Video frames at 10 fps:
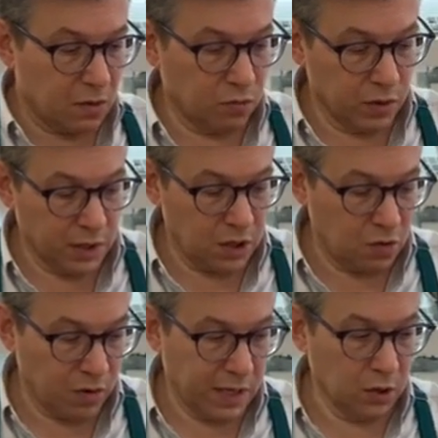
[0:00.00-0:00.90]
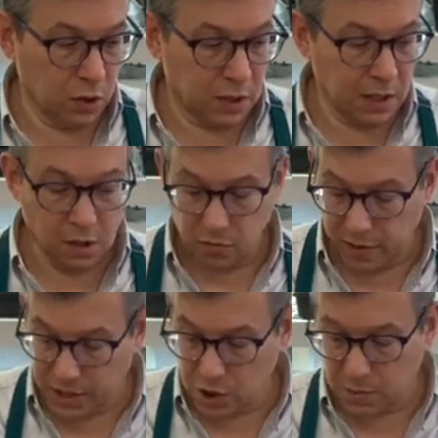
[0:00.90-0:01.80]
really great looking
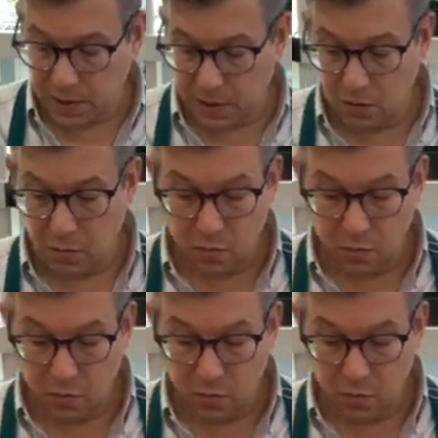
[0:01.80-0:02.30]
arrangement,